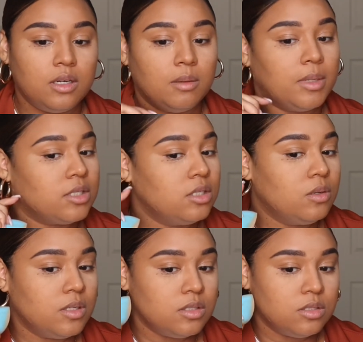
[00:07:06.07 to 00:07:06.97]
I'm actually
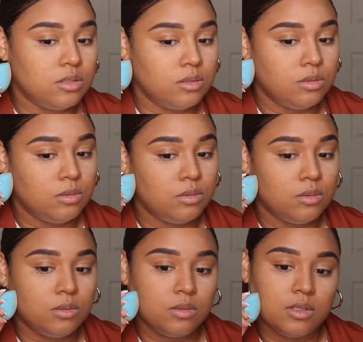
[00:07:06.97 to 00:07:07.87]
going
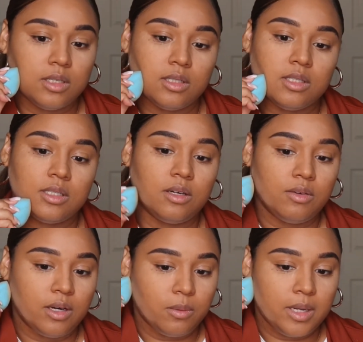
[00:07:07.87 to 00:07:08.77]
to cut this out
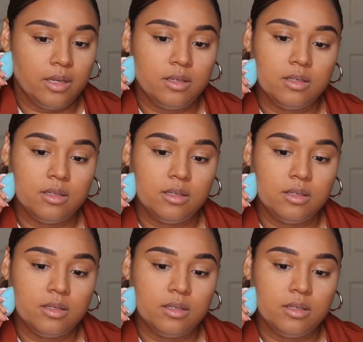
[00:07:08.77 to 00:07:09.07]
right away.